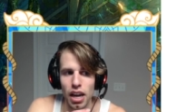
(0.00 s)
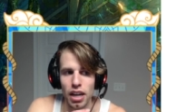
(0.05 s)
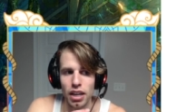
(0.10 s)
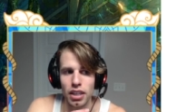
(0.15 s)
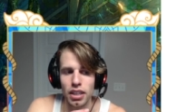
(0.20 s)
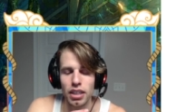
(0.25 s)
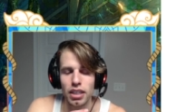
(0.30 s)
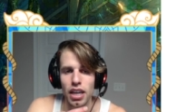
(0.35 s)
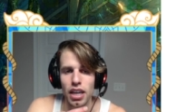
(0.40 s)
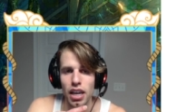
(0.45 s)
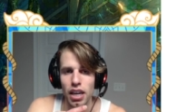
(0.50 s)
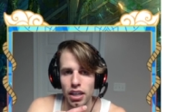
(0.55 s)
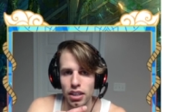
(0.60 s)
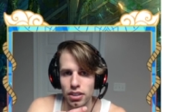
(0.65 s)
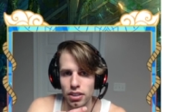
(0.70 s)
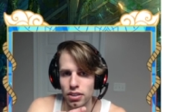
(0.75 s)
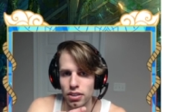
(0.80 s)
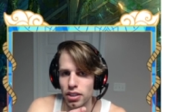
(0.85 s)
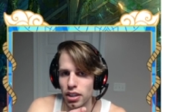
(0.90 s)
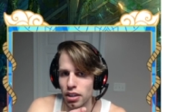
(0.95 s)
and he can
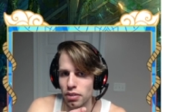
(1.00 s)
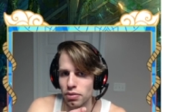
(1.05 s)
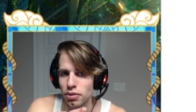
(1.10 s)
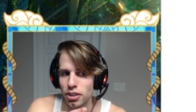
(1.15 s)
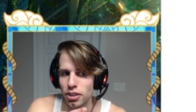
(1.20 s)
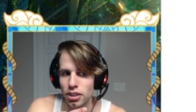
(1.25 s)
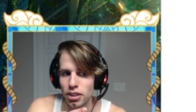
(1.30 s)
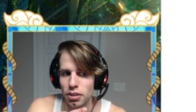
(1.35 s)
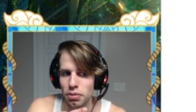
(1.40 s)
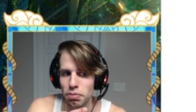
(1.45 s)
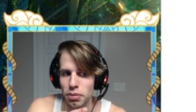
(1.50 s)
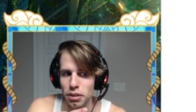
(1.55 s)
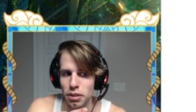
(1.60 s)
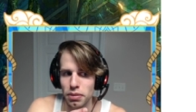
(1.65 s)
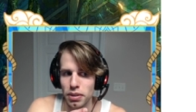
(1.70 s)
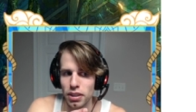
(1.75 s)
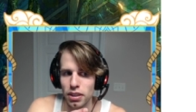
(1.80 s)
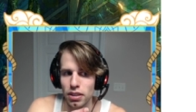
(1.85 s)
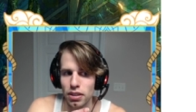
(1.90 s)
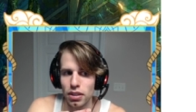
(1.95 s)
do damage to
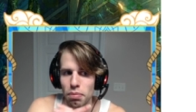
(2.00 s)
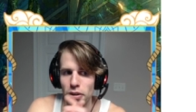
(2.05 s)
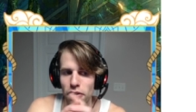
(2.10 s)
BB.